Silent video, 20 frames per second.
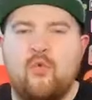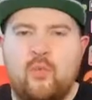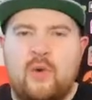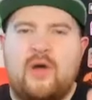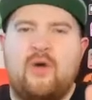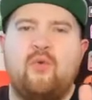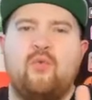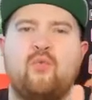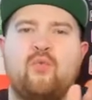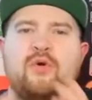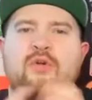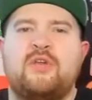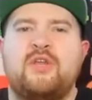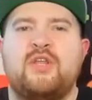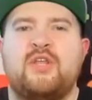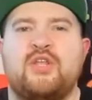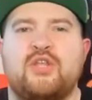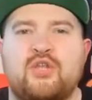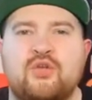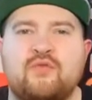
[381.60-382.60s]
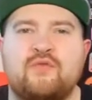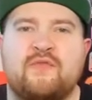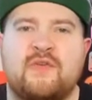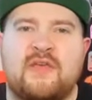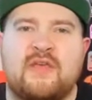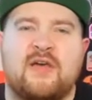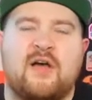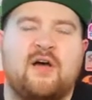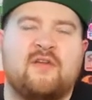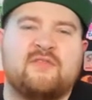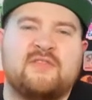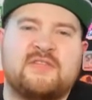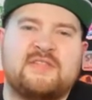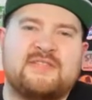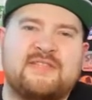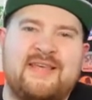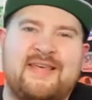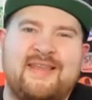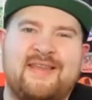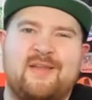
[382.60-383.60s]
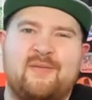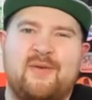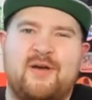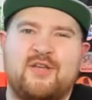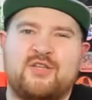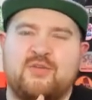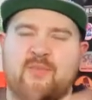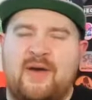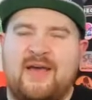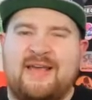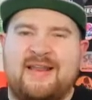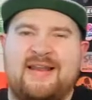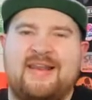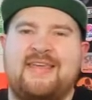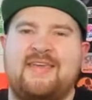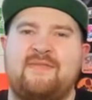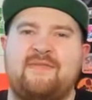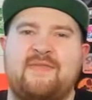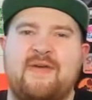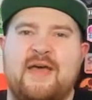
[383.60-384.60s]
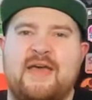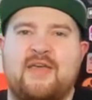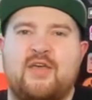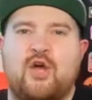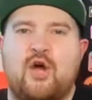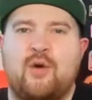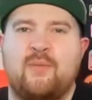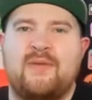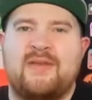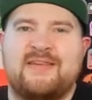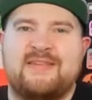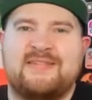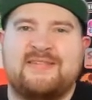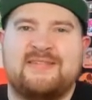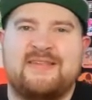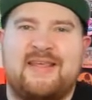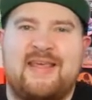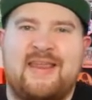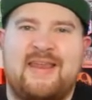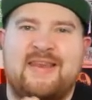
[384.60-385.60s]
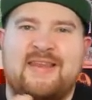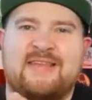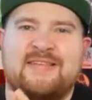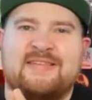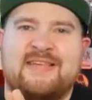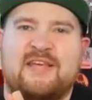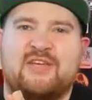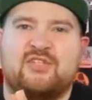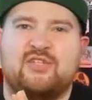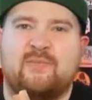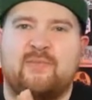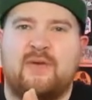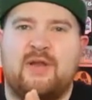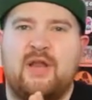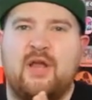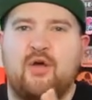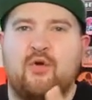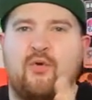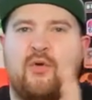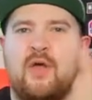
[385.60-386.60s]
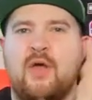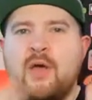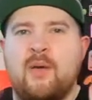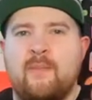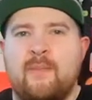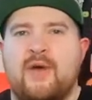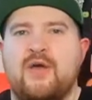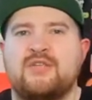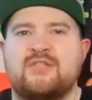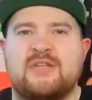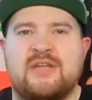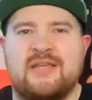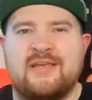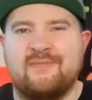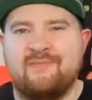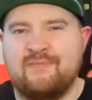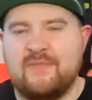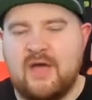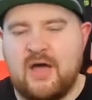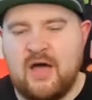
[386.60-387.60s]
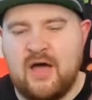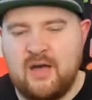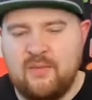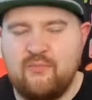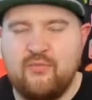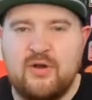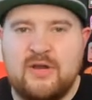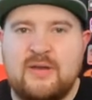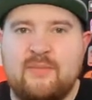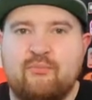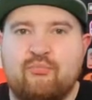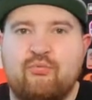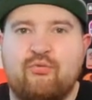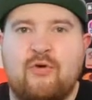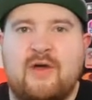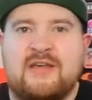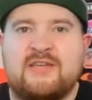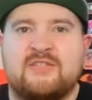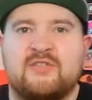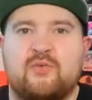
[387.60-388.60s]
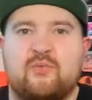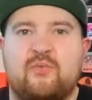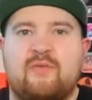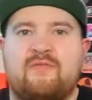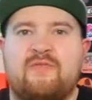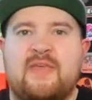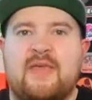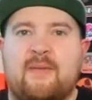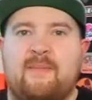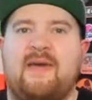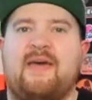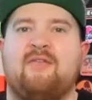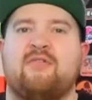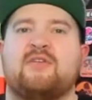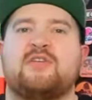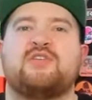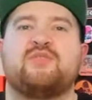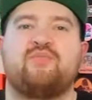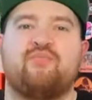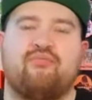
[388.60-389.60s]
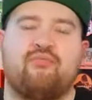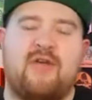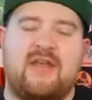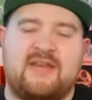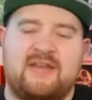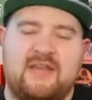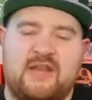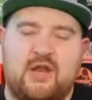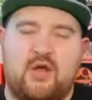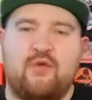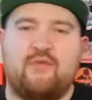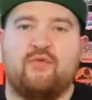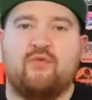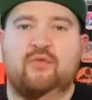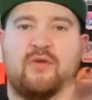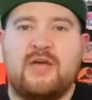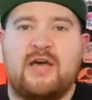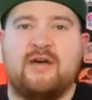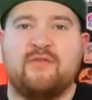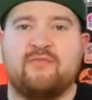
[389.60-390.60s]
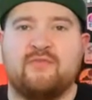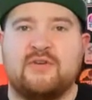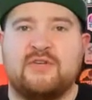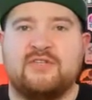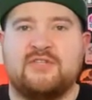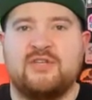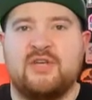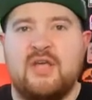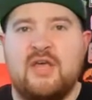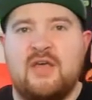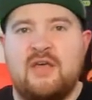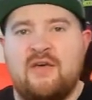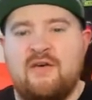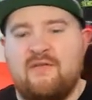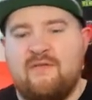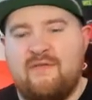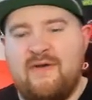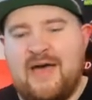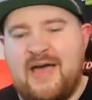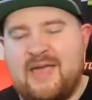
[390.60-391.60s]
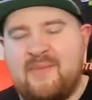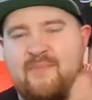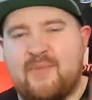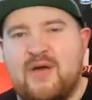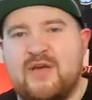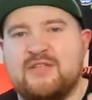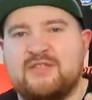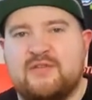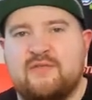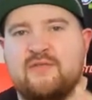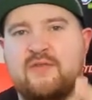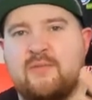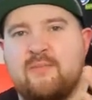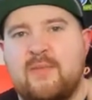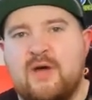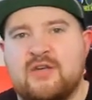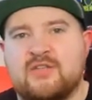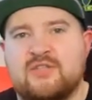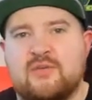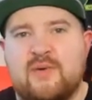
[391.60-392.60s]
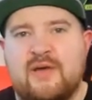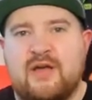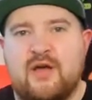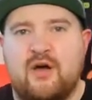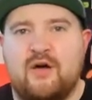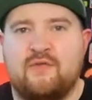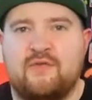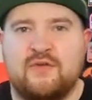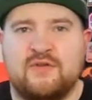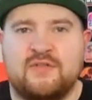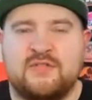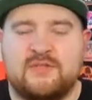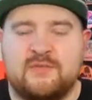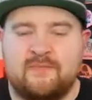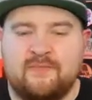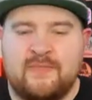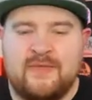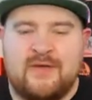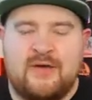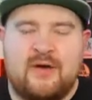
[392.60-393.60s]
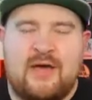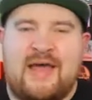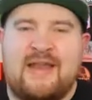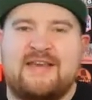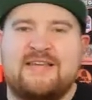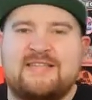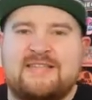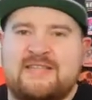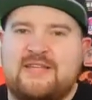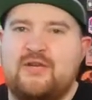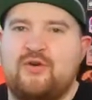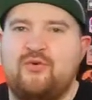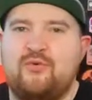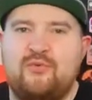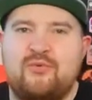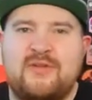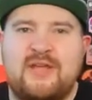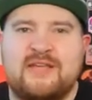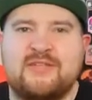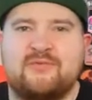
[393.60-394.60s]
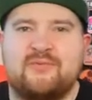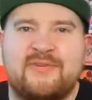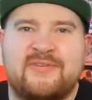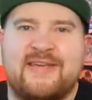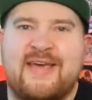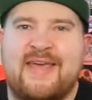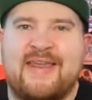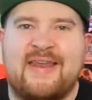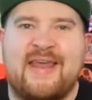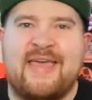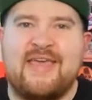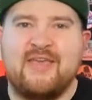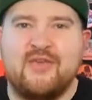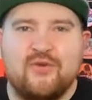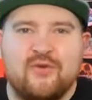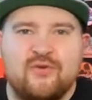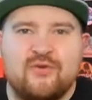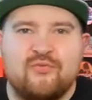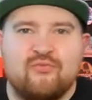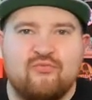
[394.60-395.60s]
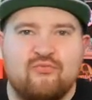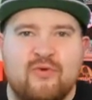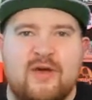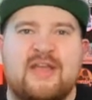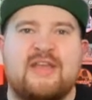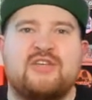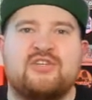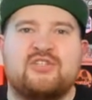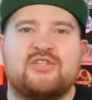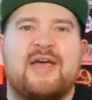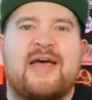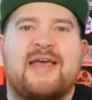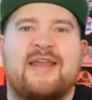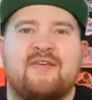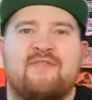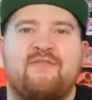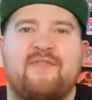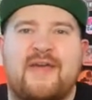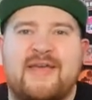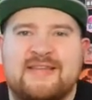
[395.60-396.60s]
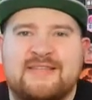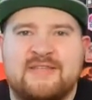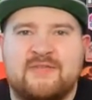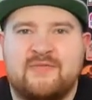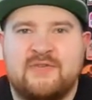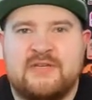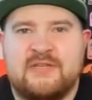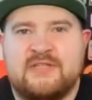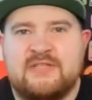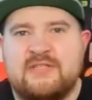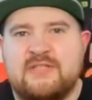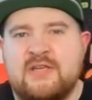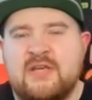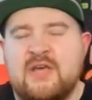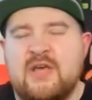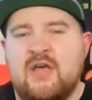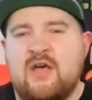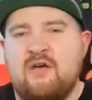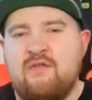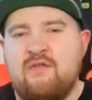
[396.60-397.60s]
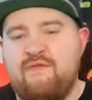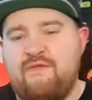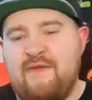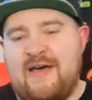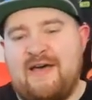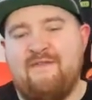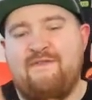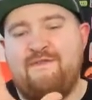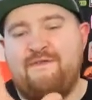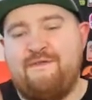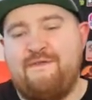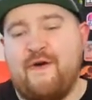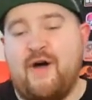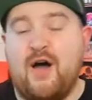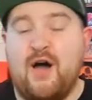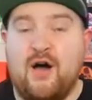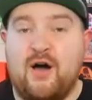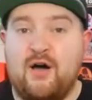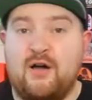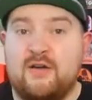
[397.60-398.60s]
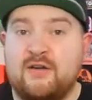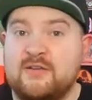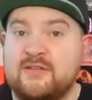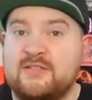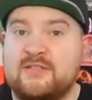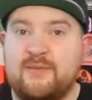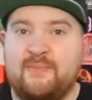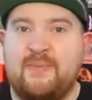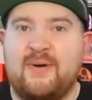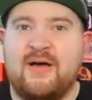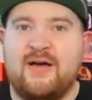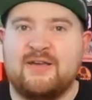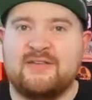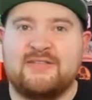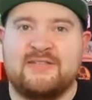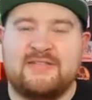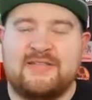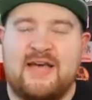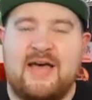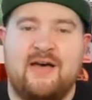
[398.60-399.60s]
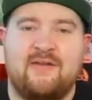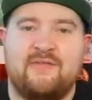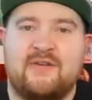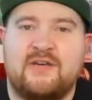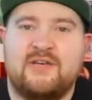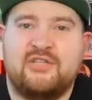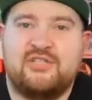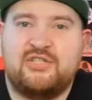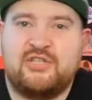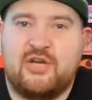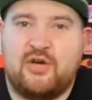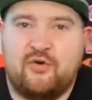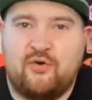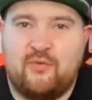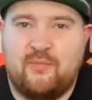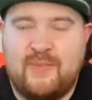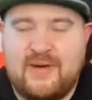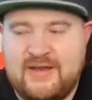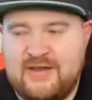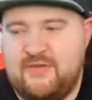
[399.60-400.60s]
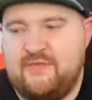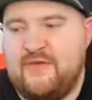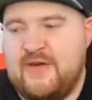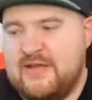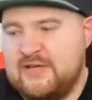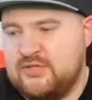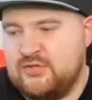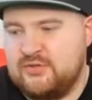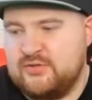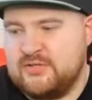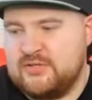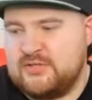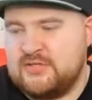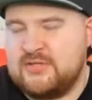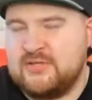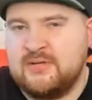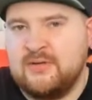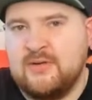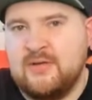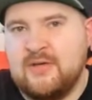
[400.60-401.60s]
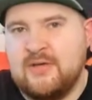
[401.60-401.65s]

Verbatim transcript: Well, what do you think after seeing the Master Mike? Leave a comment in the section below. Personally, I'm really impressed with the amount of spread and overall coverage that a burst of the Master Mike offers. And it still does retain a good range and effectiveness that far surpasses other shell manufacturers.